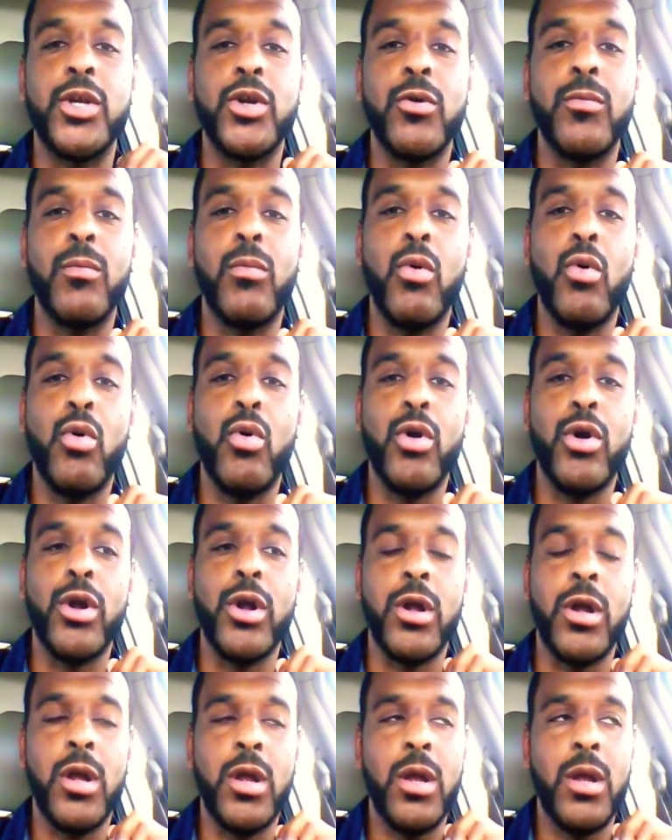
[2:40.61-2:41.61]
you're
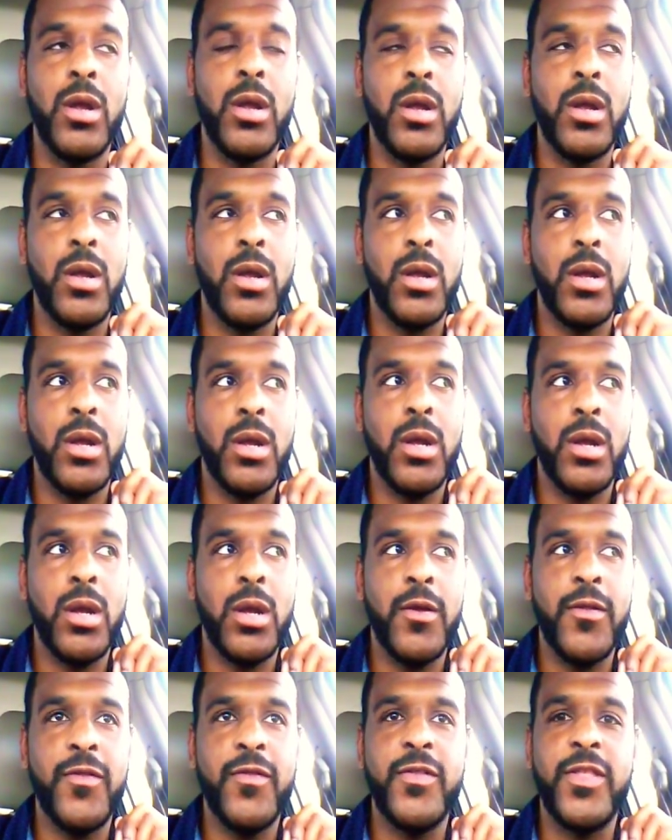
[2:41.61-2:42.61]
more
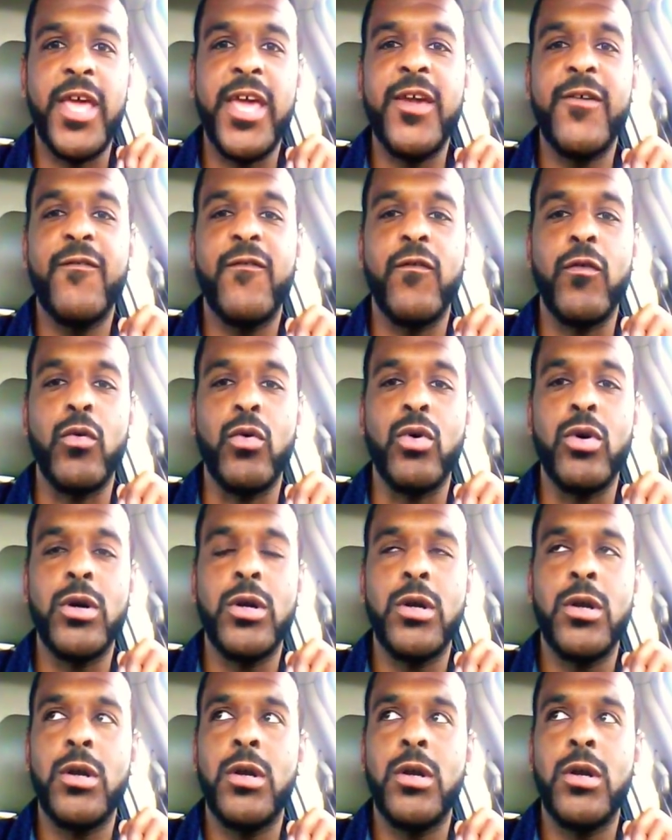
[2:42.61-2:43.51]
thankful.